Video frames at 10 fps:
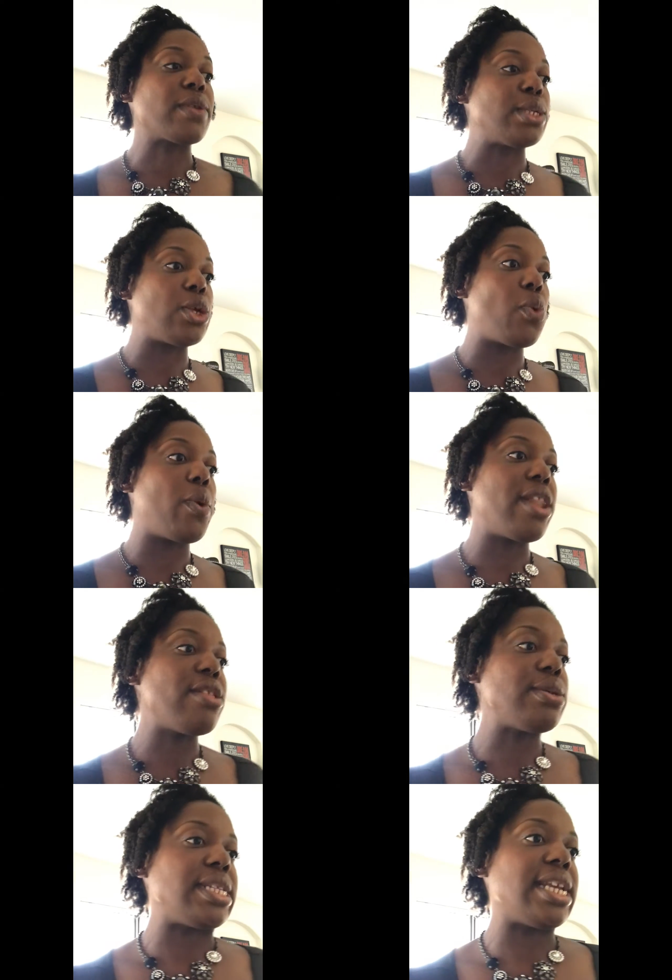So one of
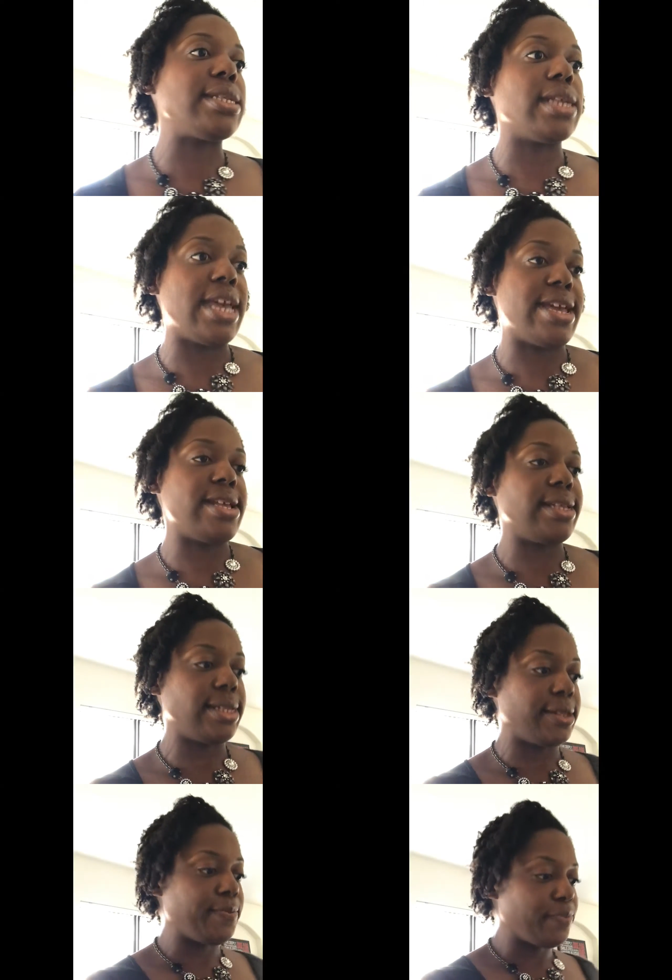those things
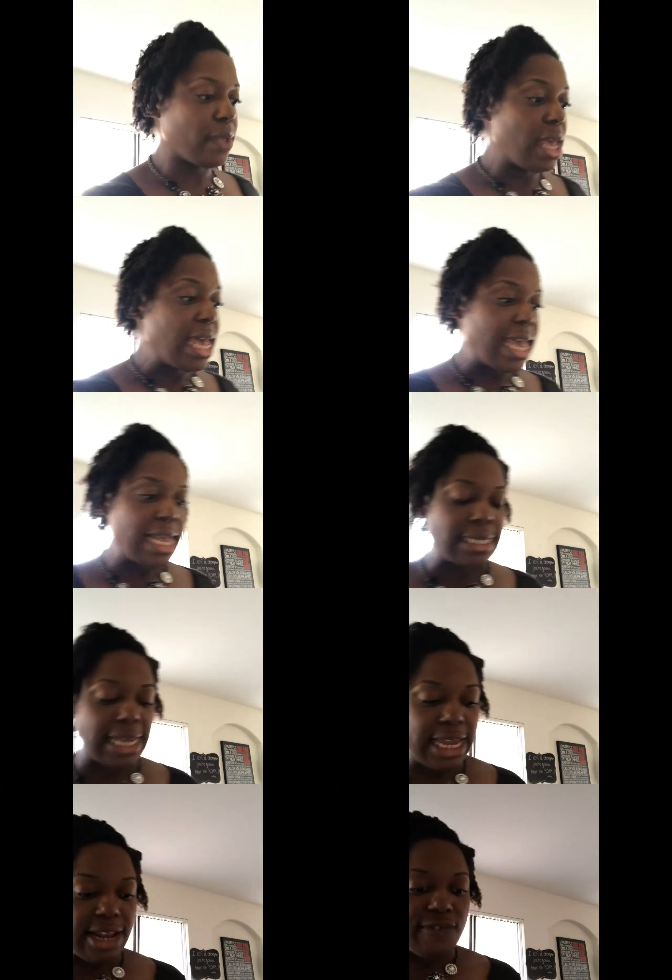is, it's
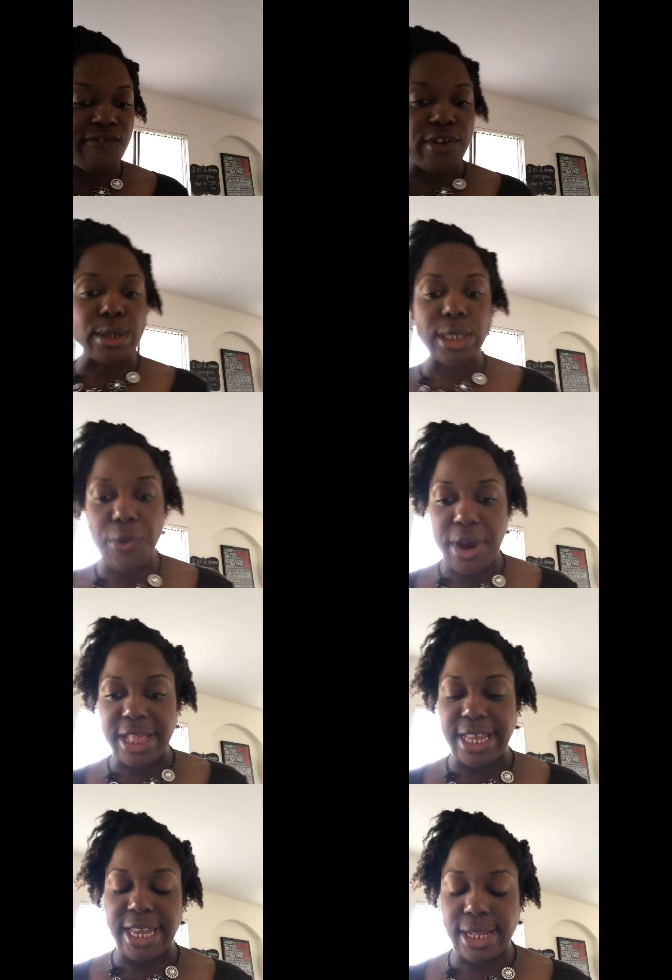in 1
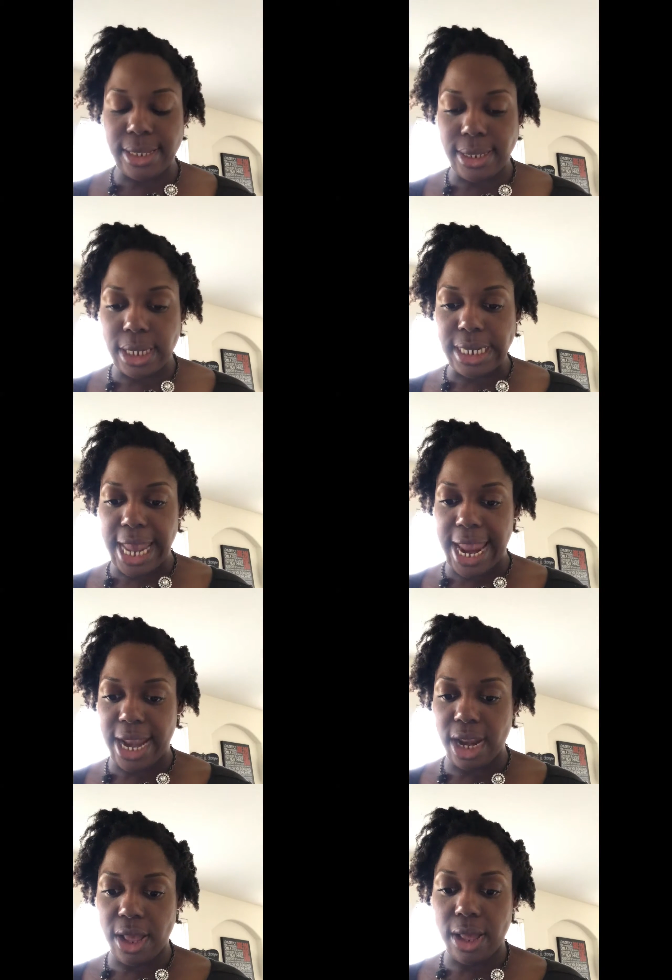Corinthians
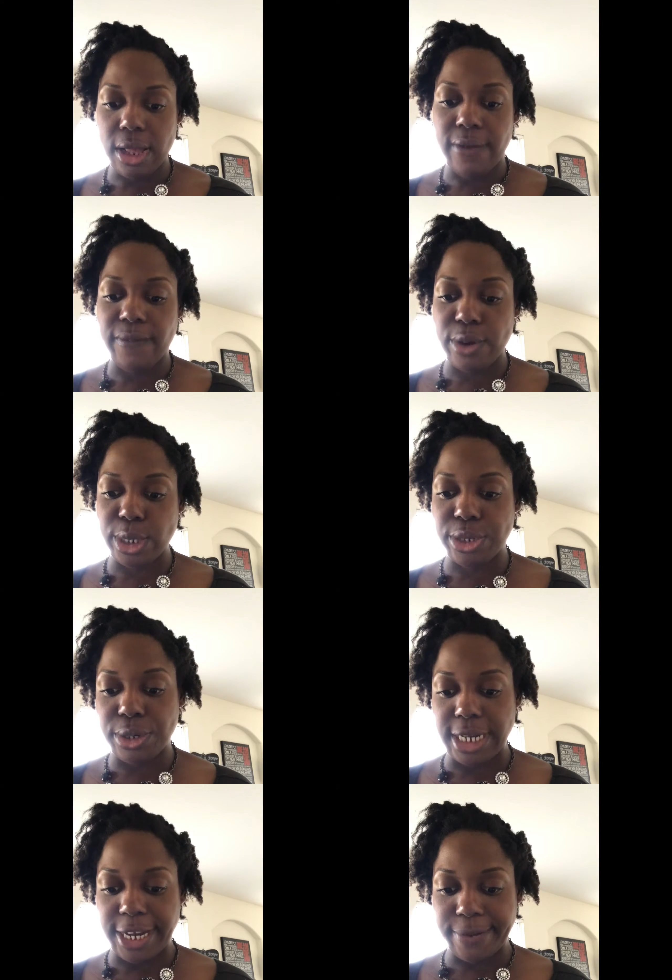10, verse
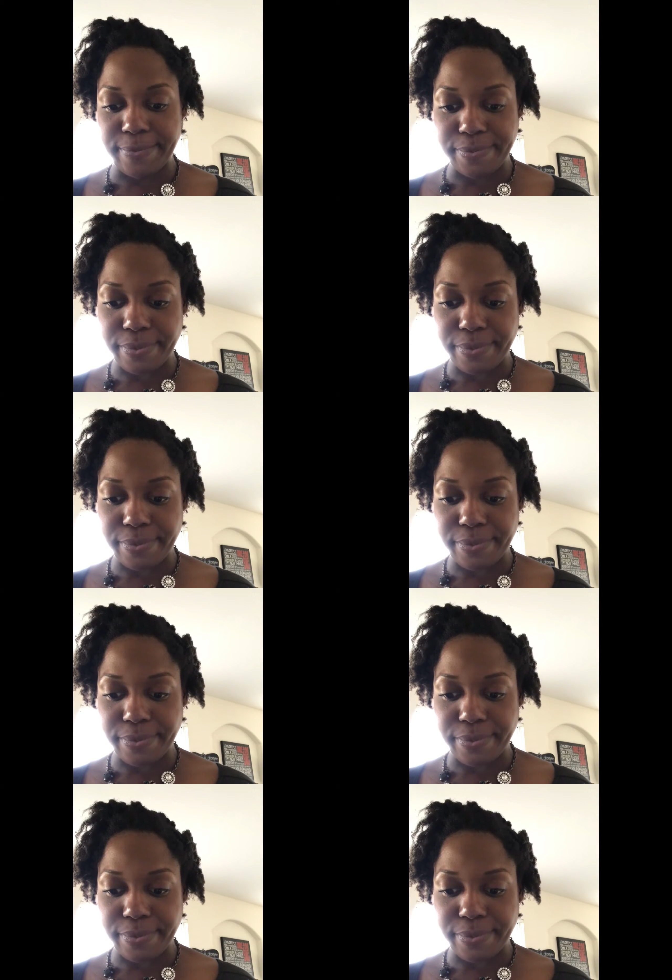13.